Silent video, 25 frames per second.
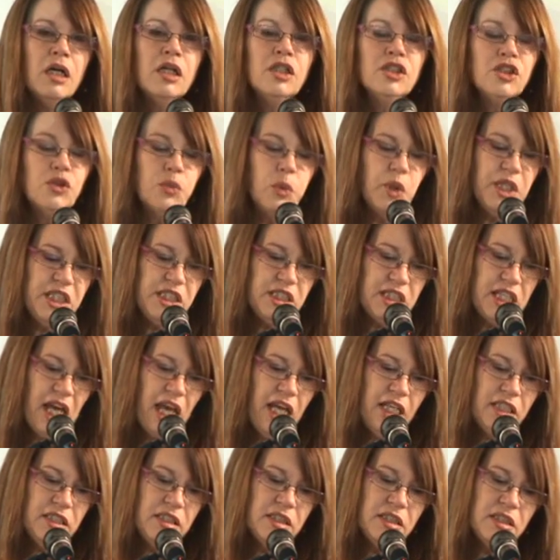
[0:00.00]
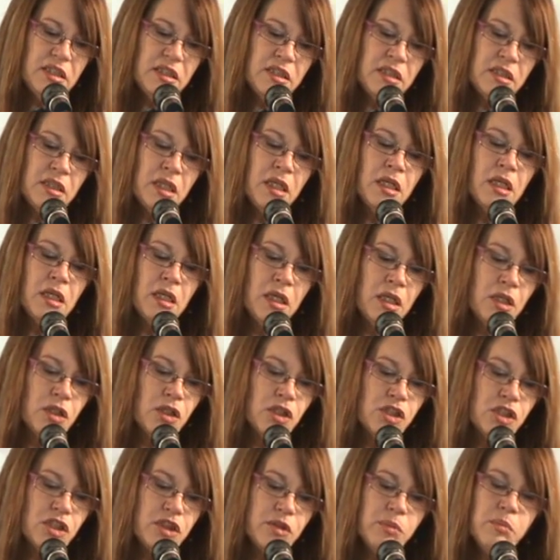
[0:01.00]
as we taste
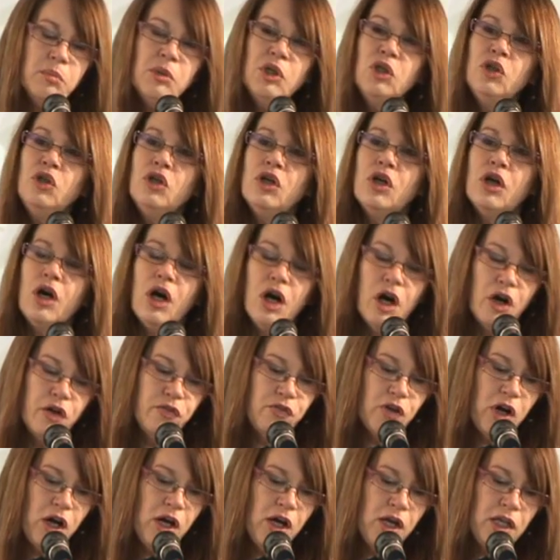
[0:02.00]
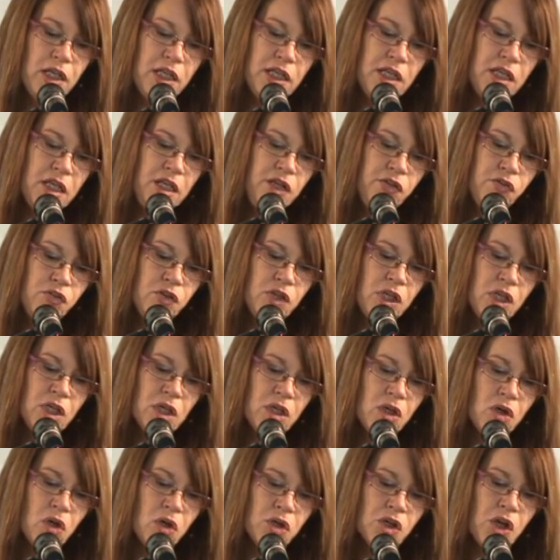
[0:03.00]
the smoke of early
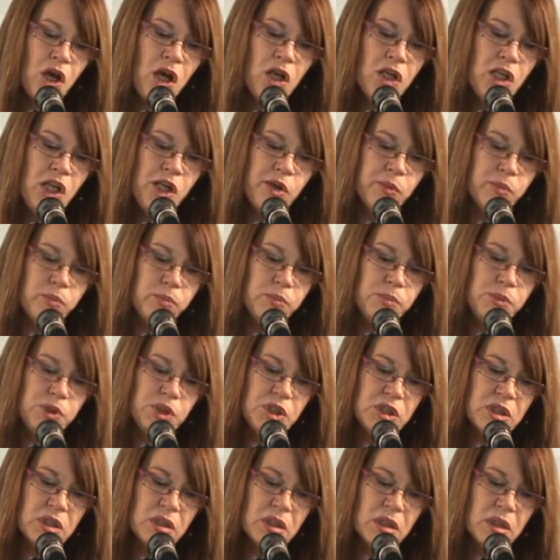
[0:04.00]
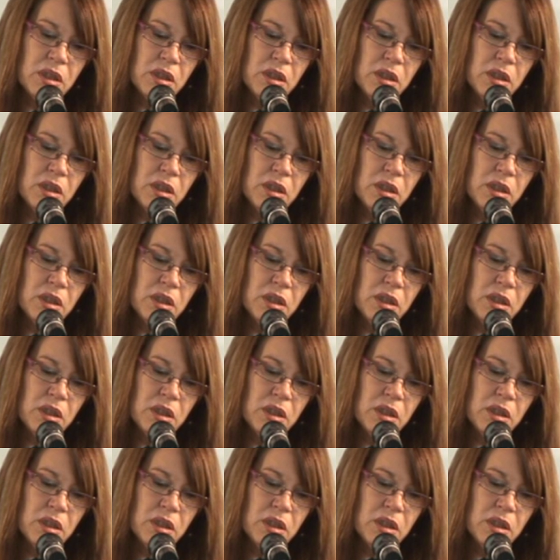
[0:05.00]
evening on our lips.